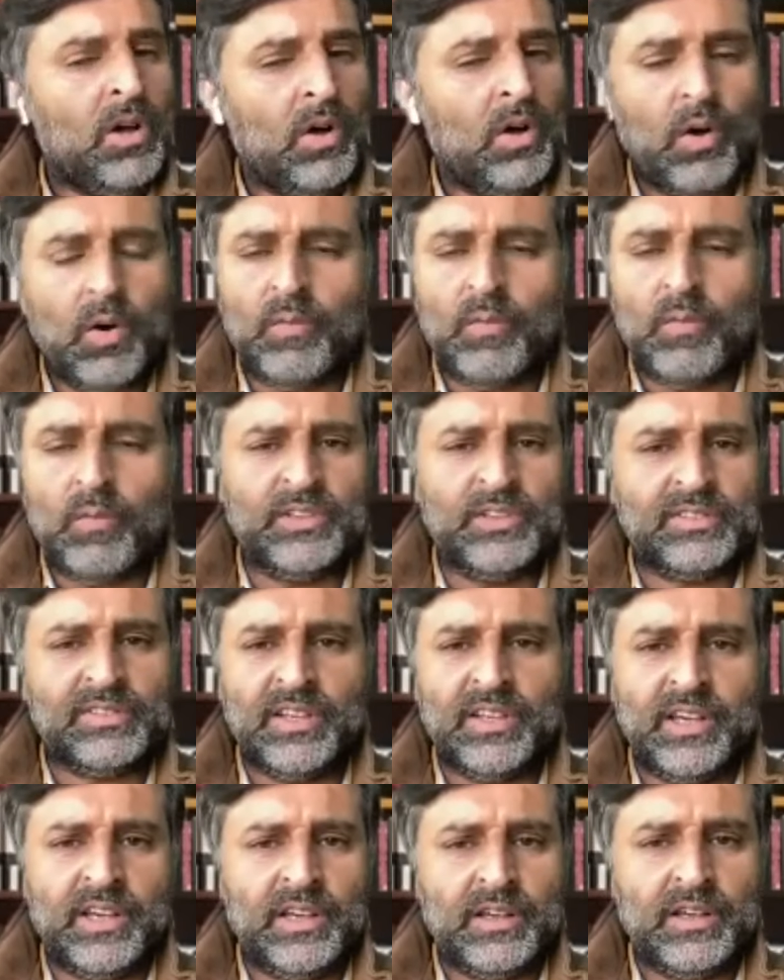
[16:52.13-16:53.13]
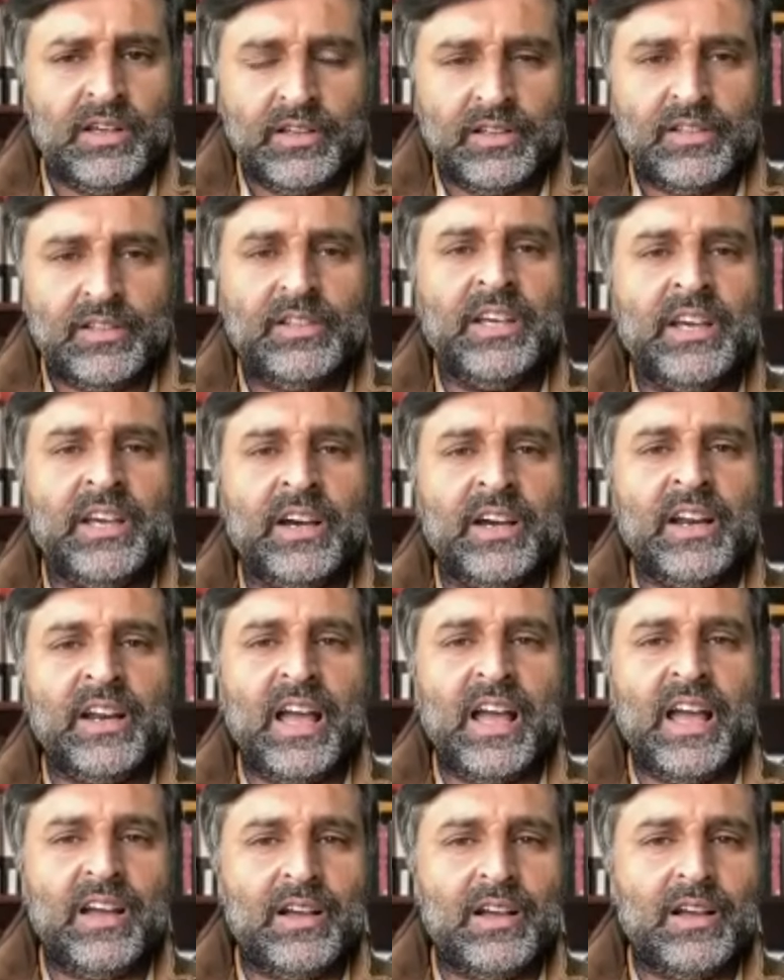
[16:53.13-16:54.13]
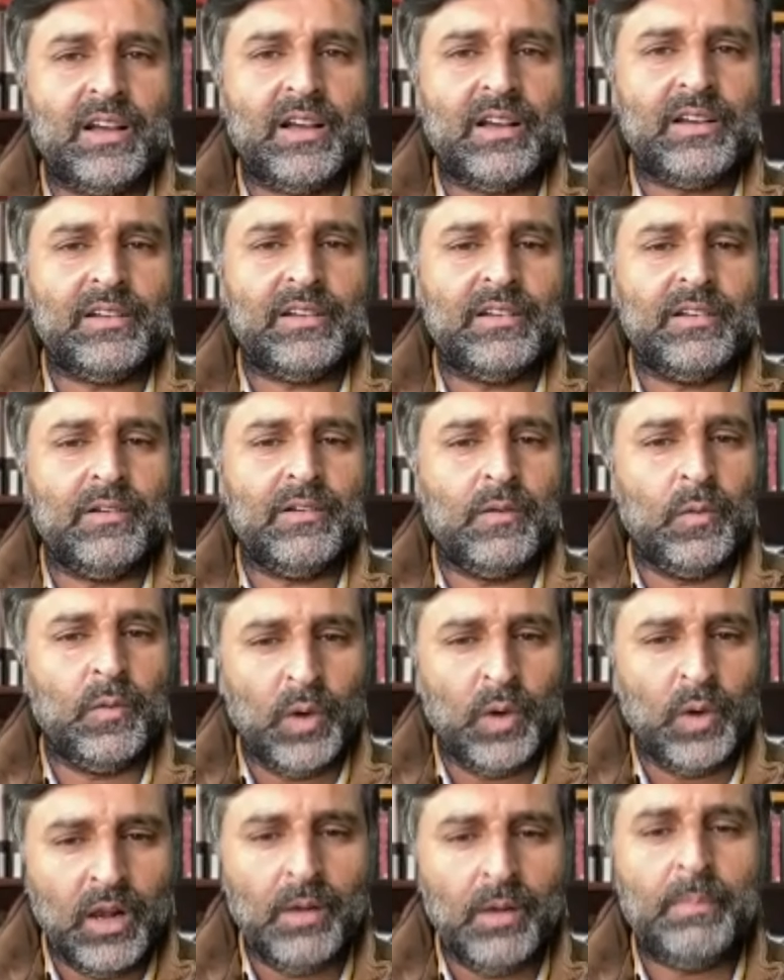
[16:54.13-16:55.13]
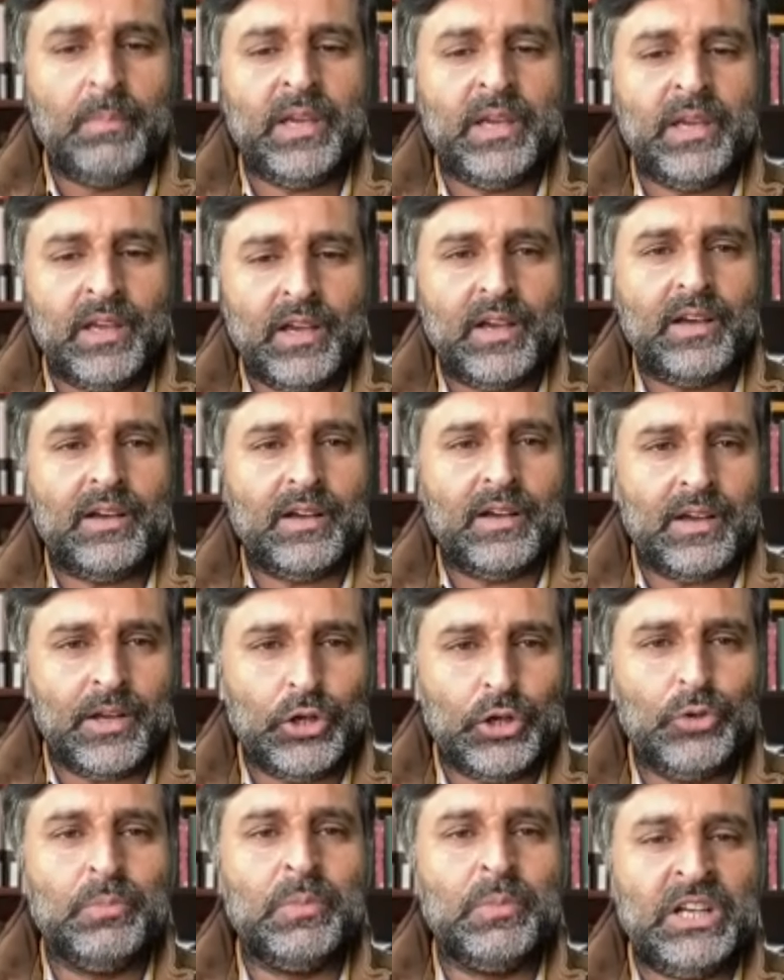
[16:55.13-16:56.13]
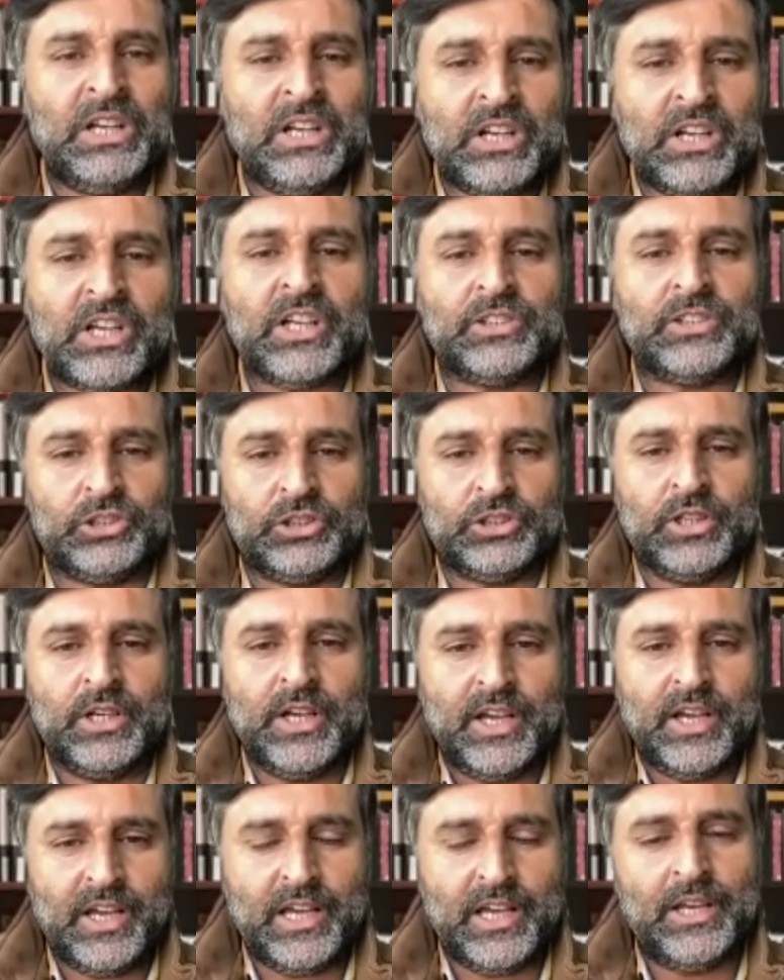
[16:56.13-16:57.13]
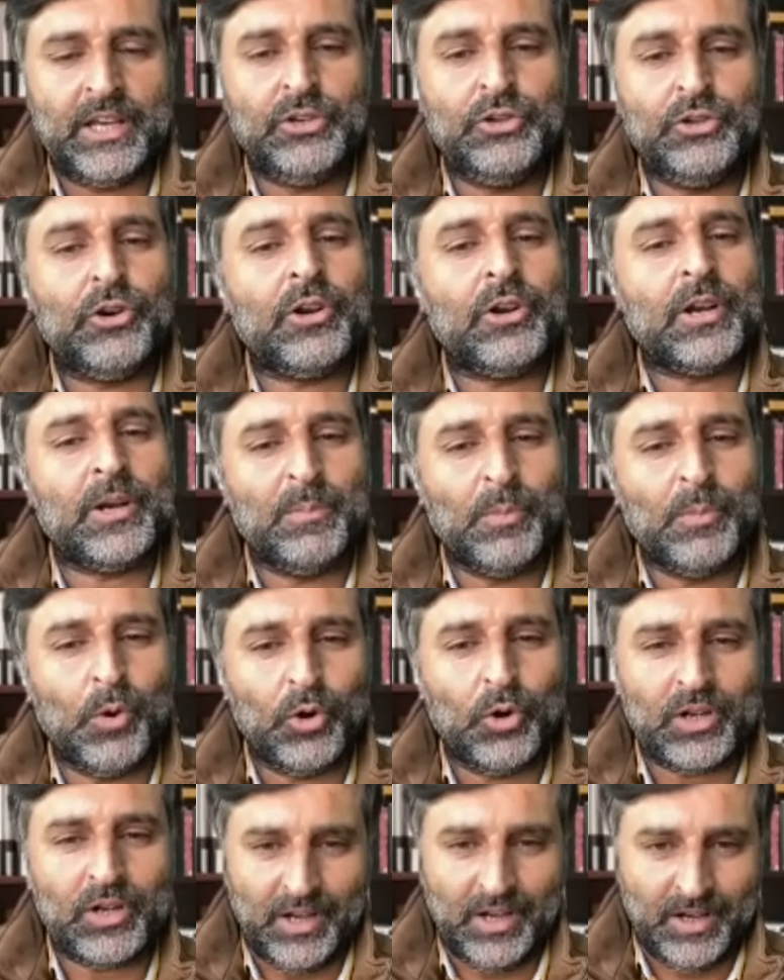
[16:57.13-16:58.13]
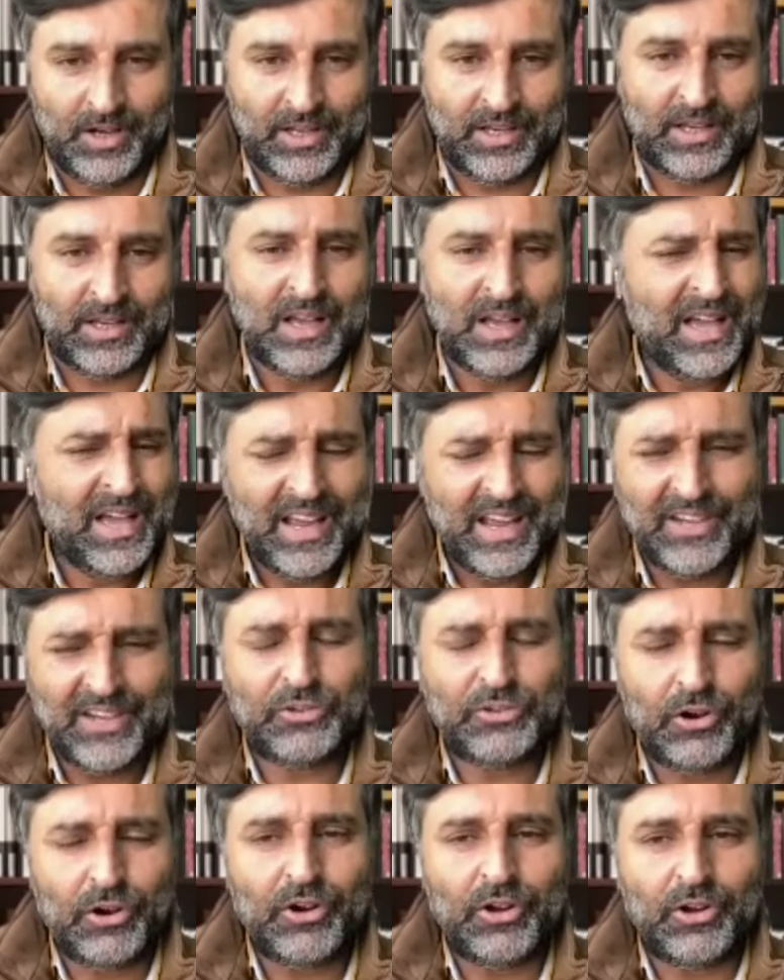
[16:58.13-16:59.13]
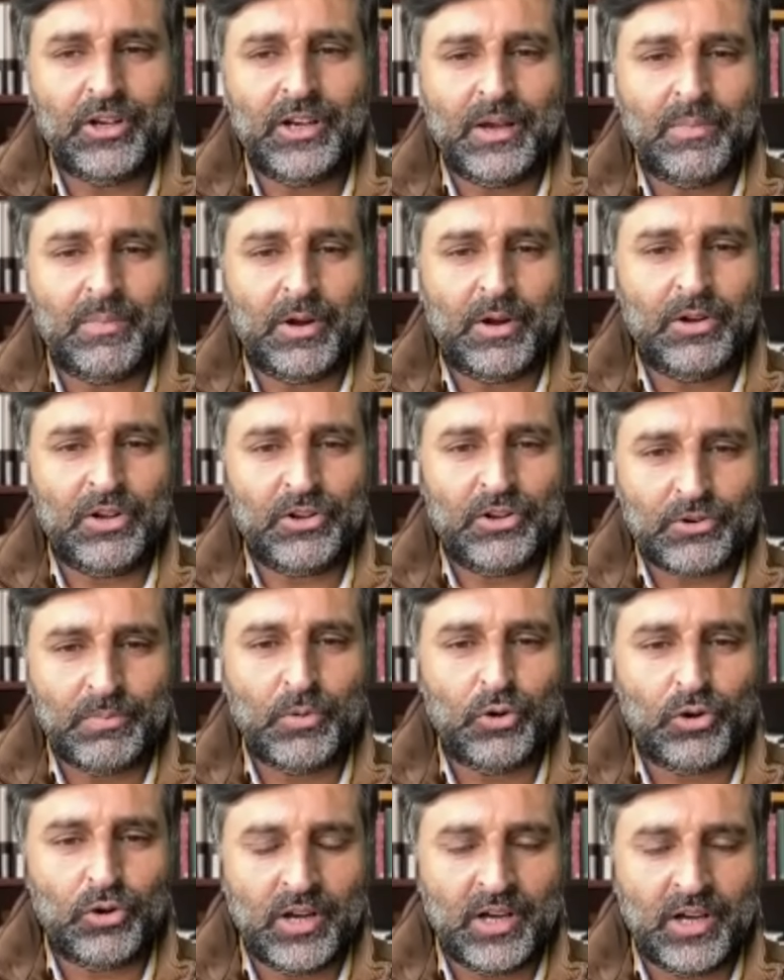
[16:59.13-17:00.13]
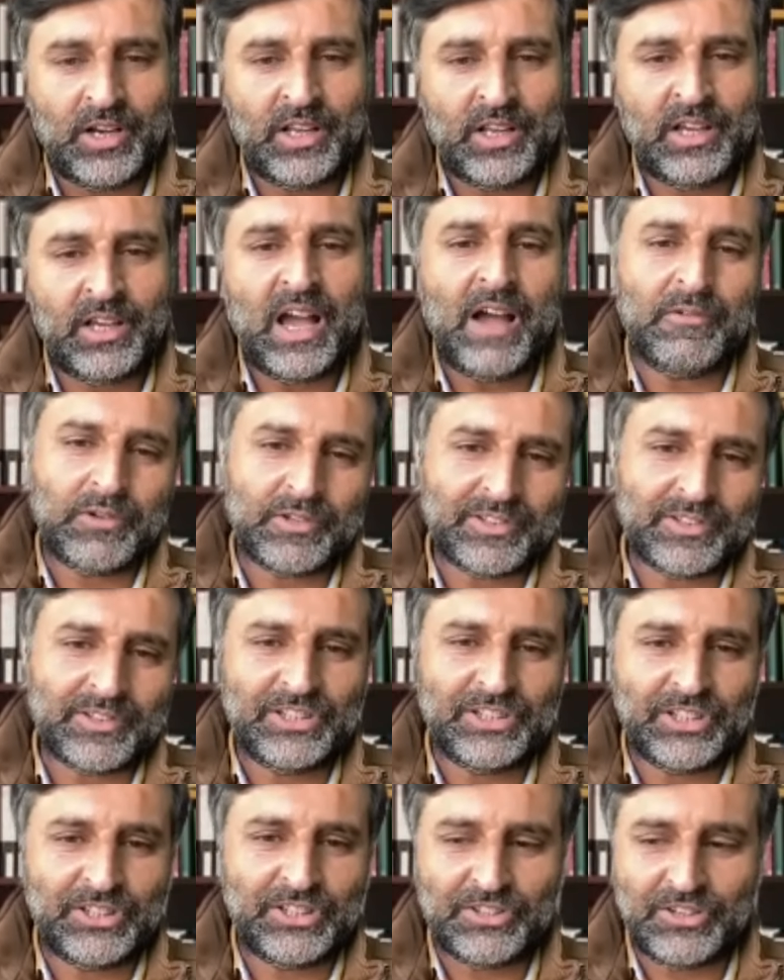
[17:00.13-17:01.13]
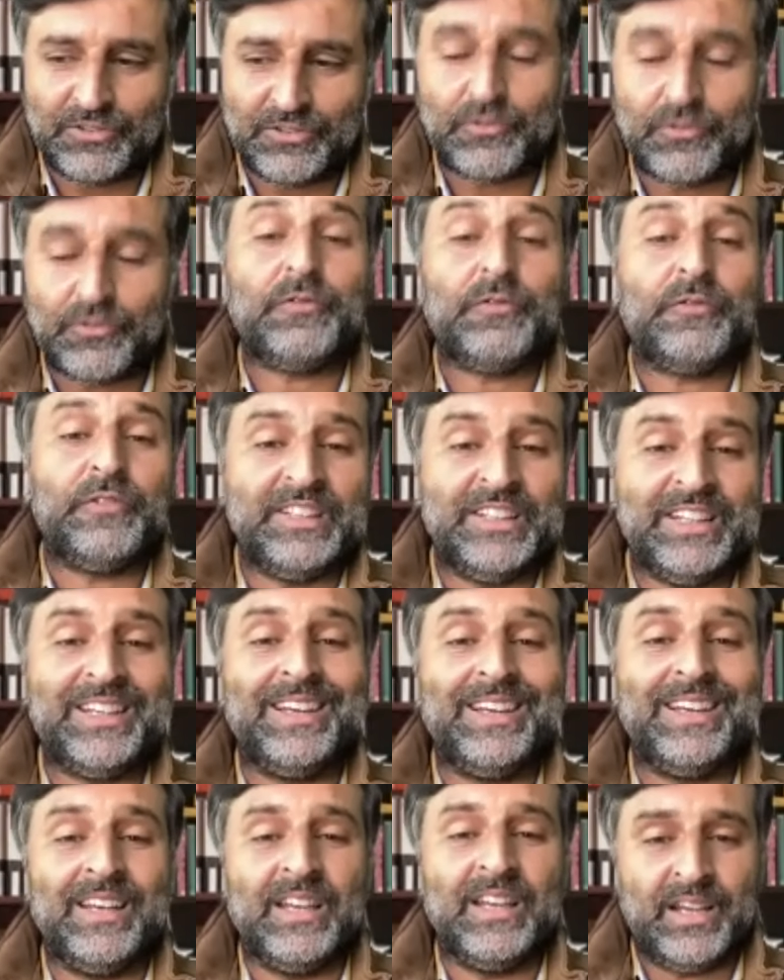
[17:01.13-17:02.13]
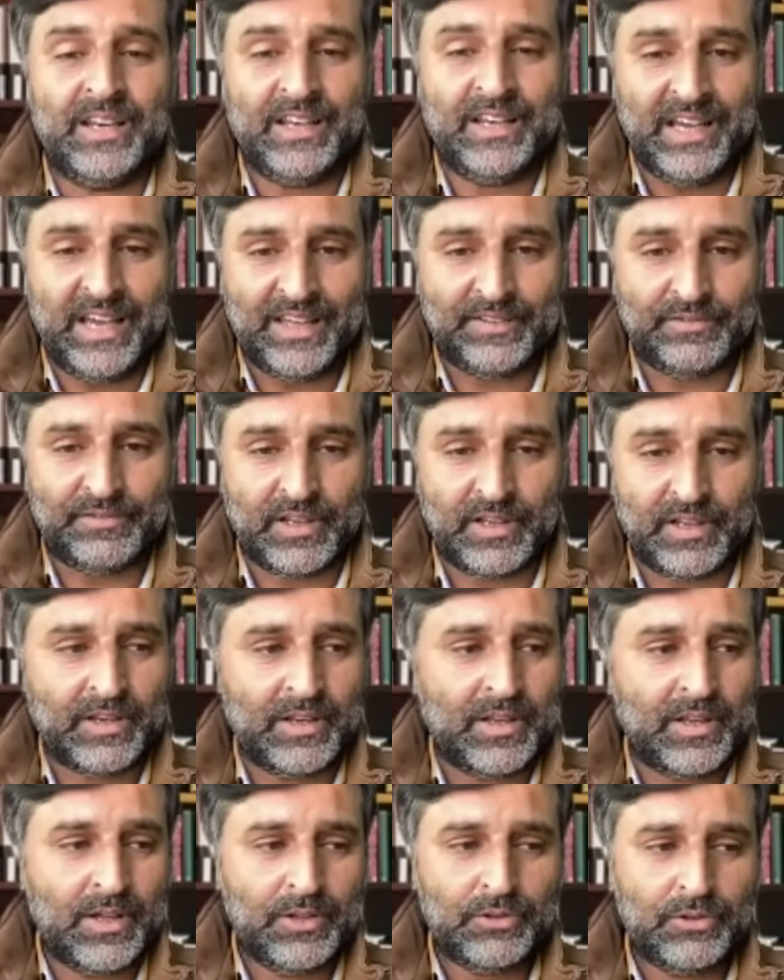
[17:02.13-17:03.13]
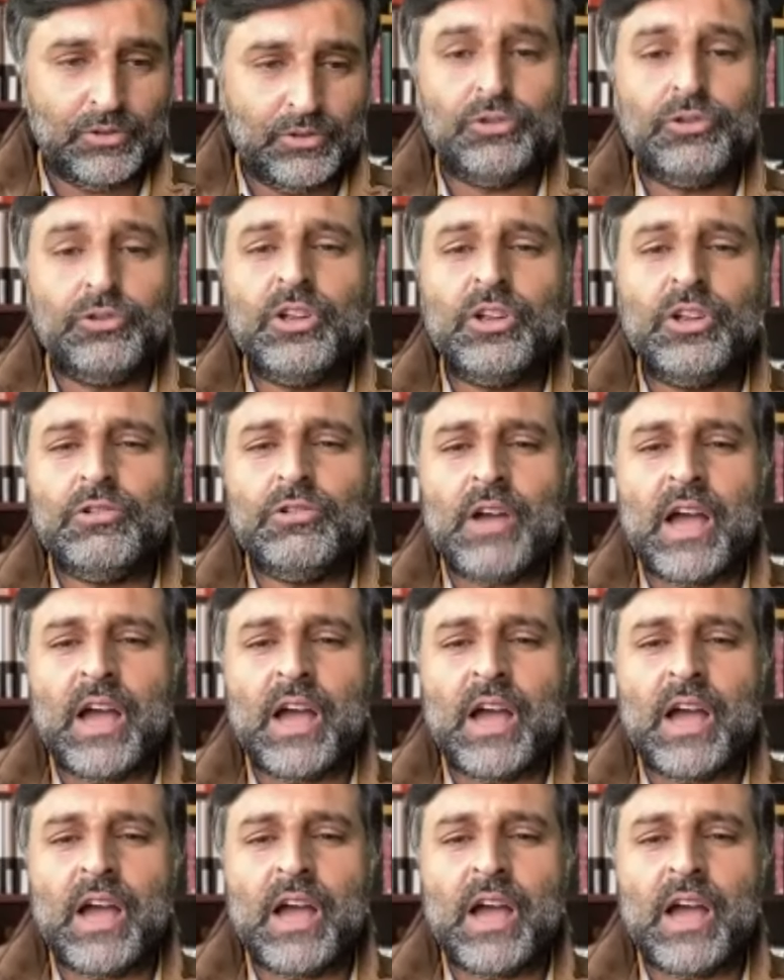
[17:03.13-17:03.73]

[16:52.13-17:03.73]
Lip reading: obviously there will be a human touch in your remote learning. It's not only about remote learning, I would suggest it for physical learning as well. So you need to